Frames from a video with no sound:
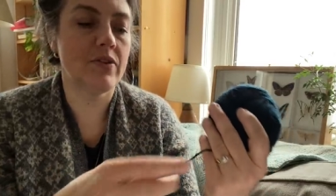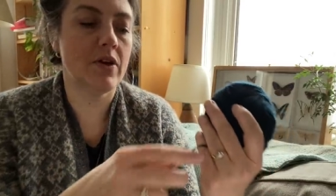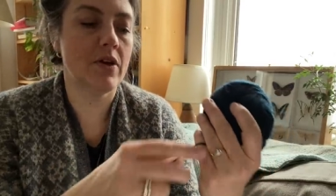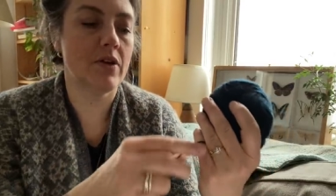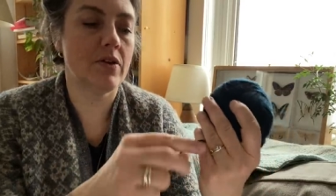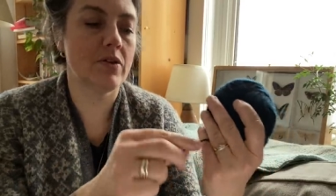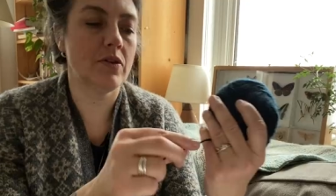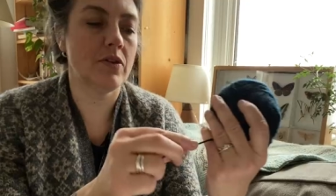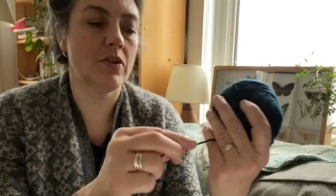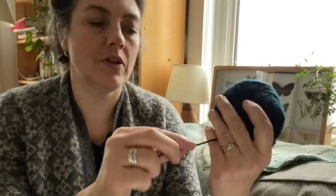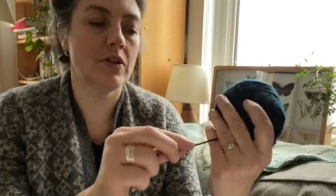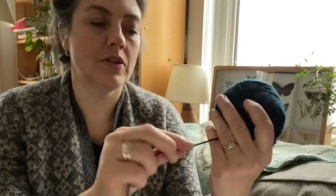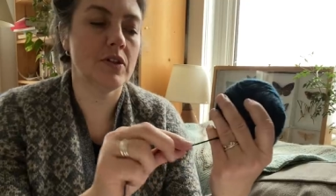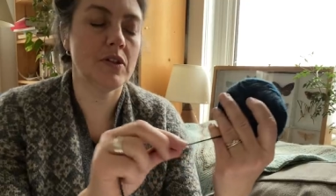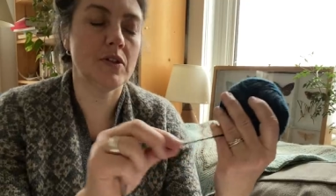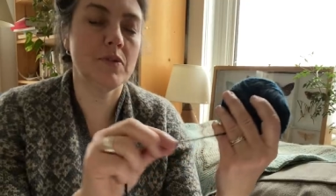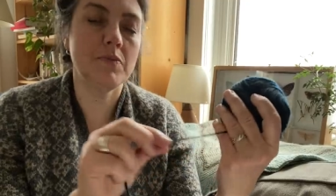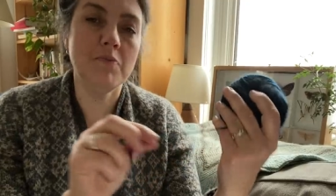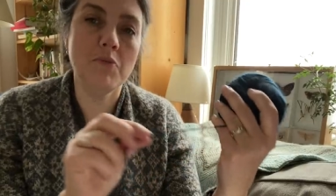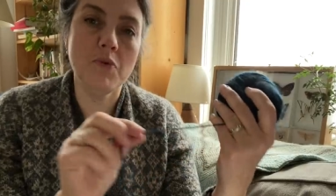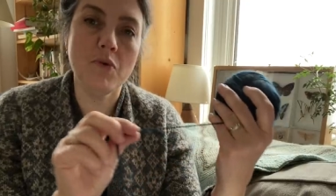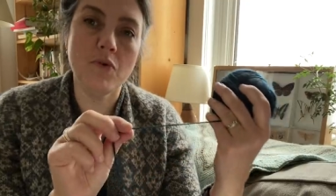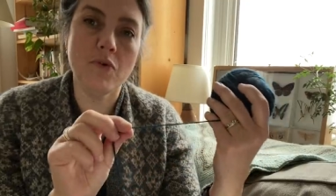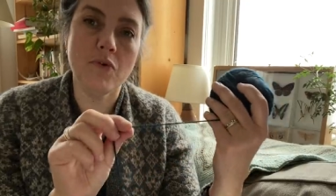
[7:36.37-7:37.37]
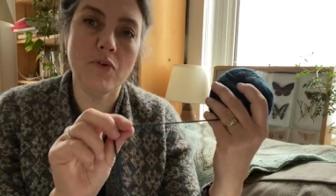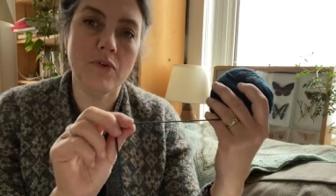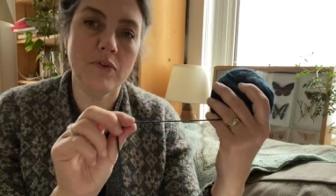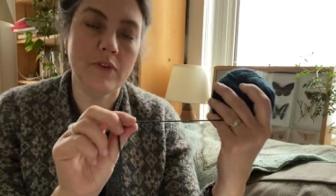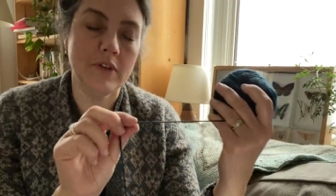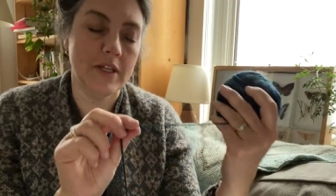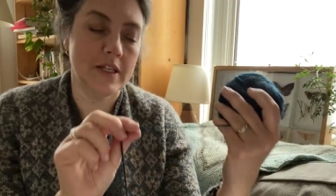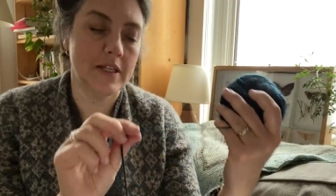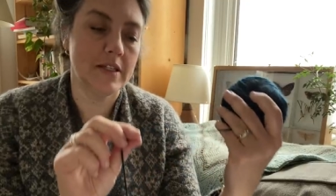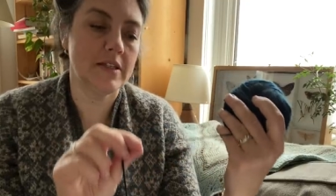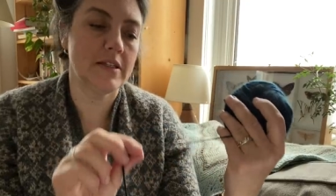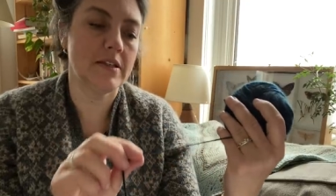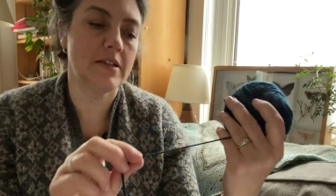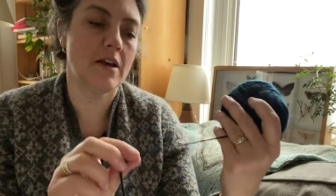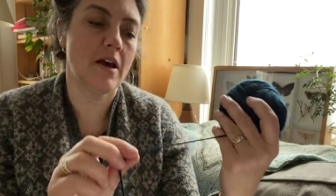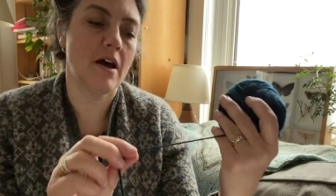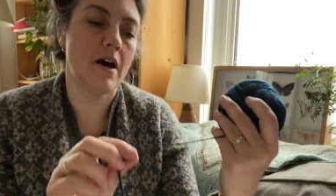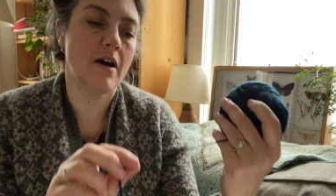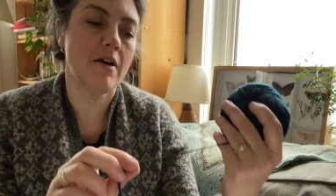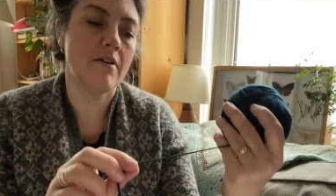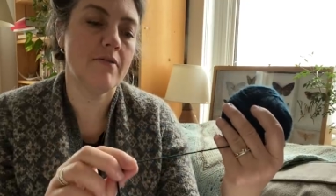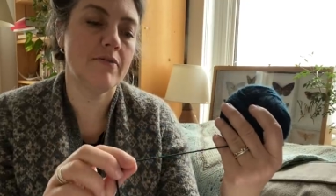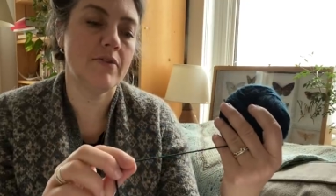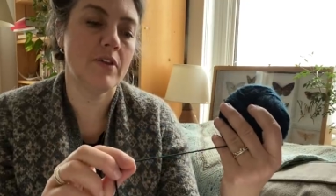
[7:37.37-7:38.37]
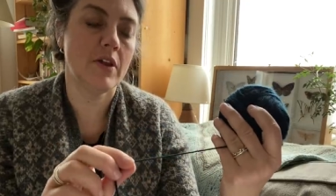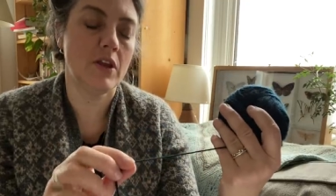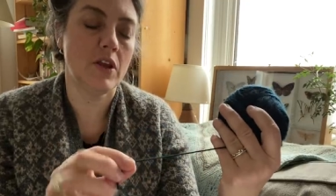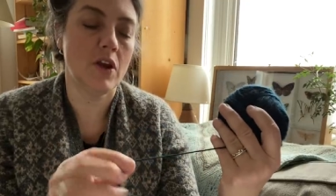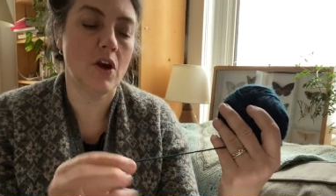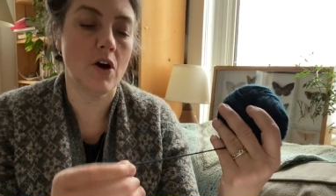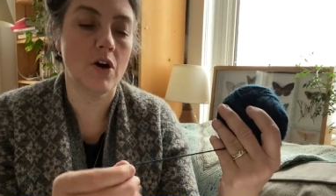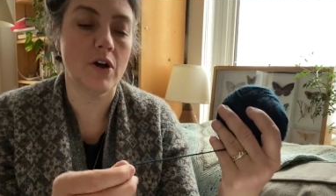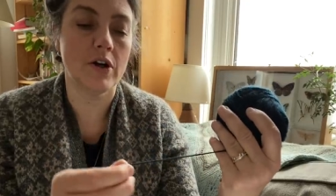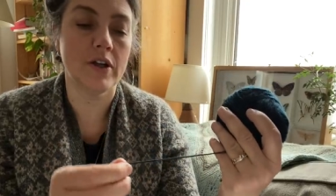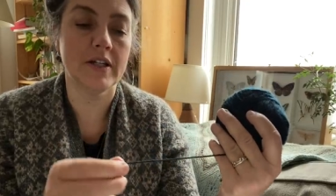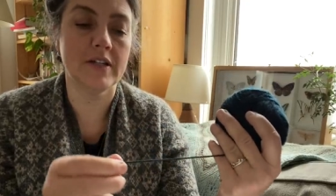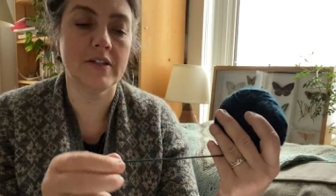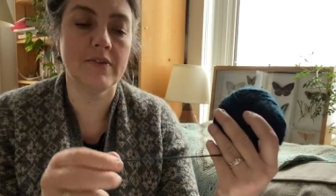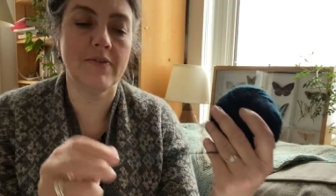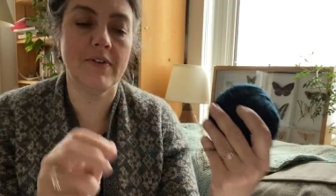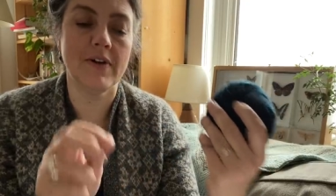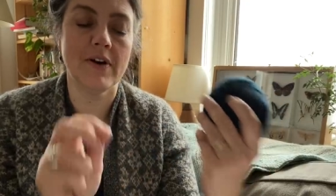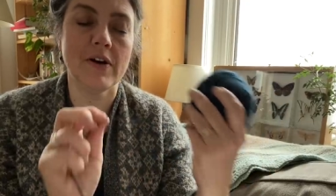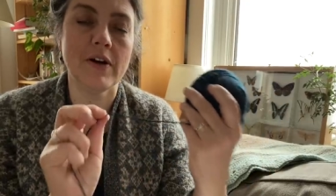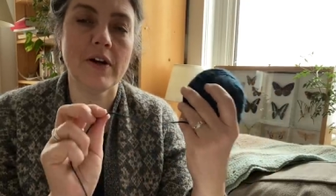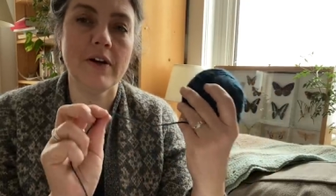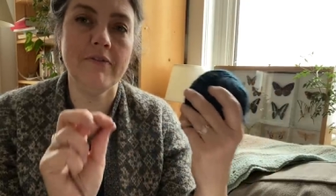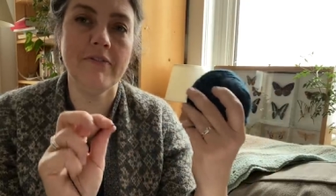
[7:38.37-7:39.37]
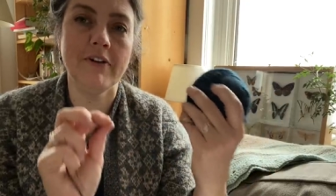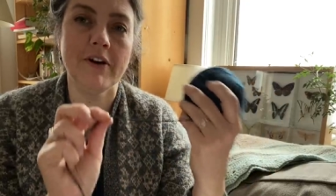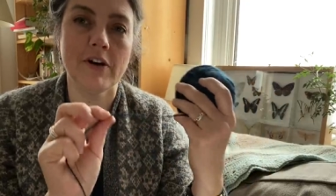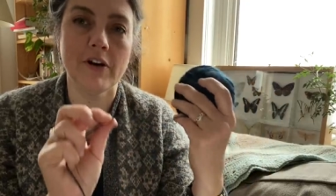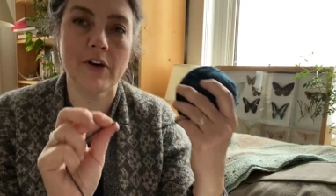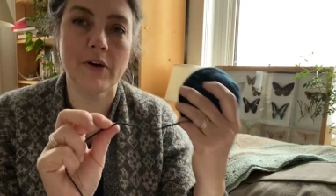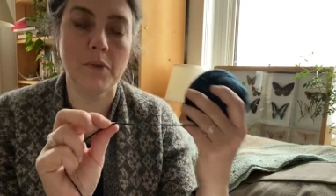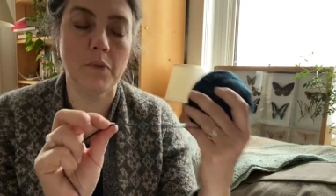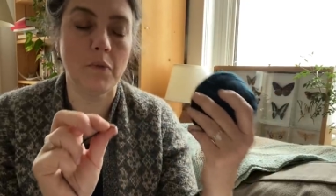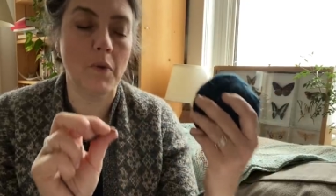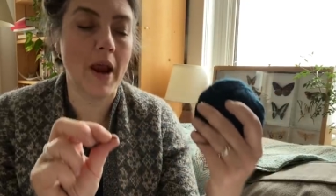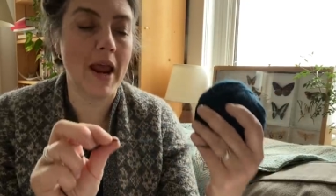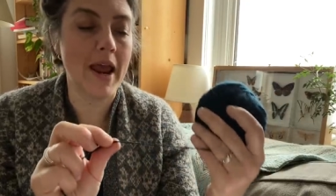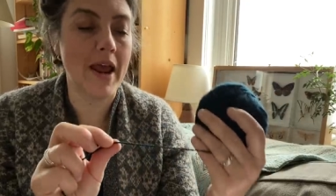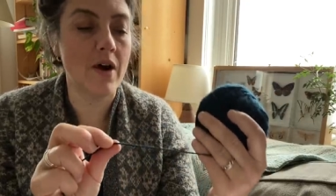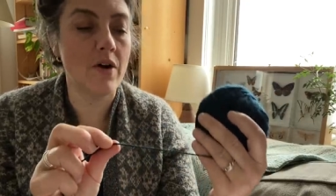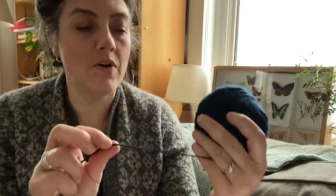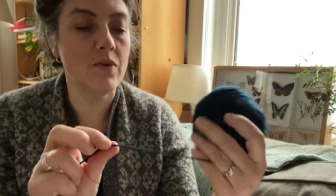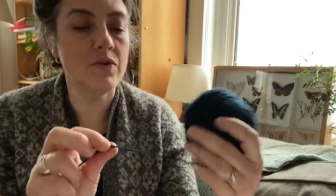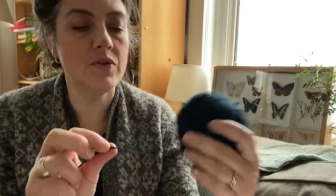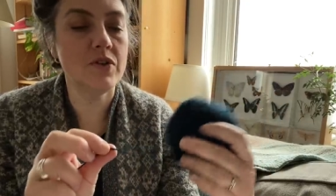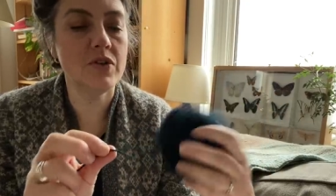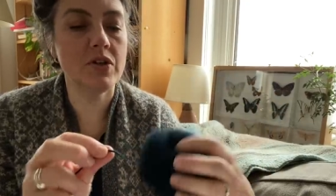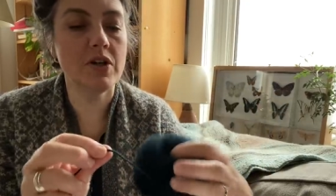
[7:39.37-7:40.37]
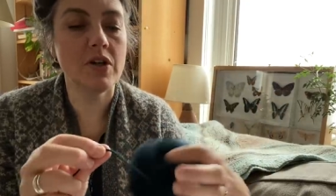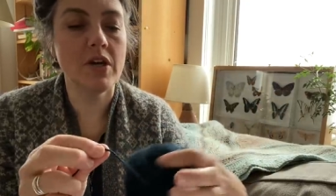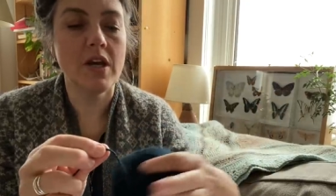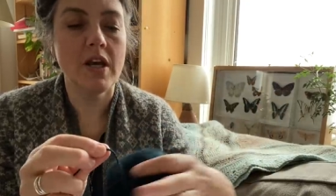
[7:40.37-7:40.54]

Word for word: the, the smoothness of the yarn. It's very, very round